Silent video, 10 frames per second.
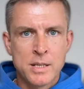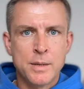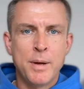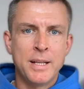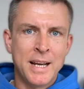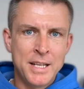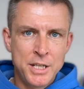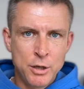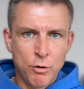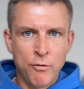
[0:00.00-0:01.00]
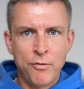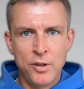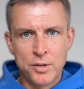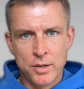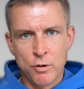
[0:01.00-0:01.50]
The main idea of
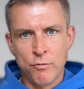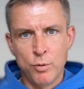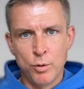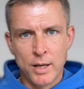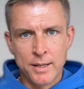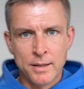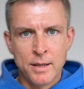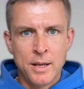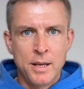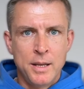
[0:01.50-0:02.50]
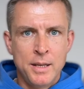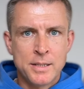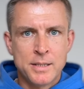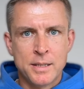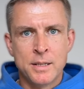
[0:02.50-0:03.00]
filtering of blue light
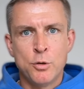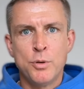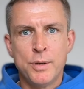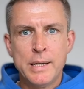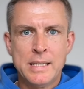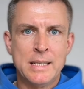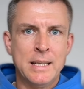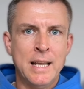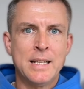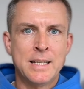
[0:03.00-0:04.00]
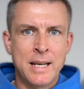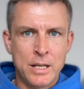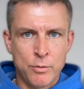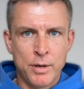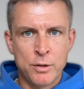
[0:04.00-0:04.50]
is uh, to decrease this light
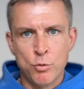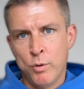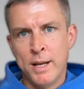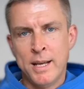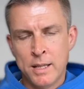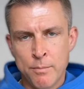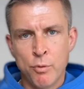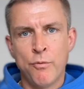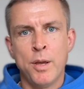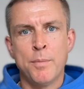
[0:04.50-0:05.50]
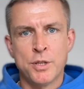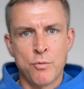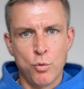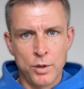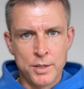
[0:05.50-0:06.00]
scatter and to again improve image
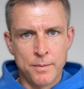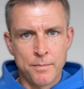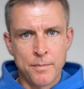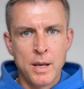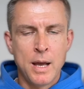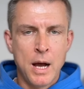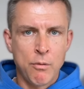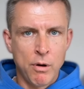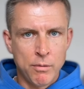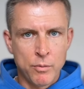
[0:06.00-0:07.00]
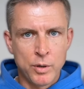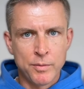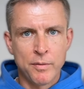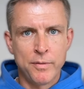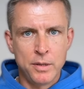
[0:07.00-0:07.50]
quality. However, when
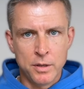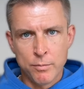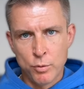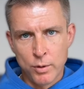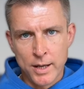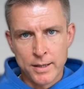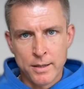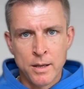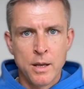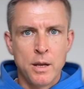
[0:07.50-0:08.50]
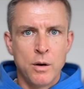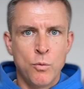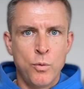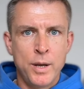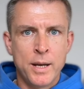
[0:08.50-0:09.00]
we filter blue light,
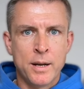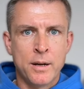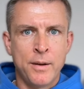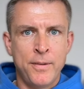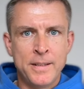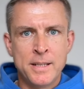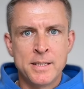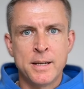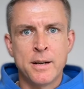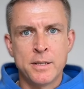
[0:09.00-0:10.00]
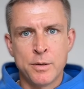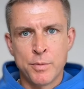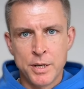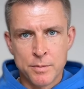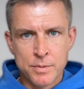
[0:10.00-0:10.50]
we are affecting circadian
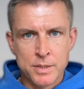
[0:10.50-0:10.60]
rhythms,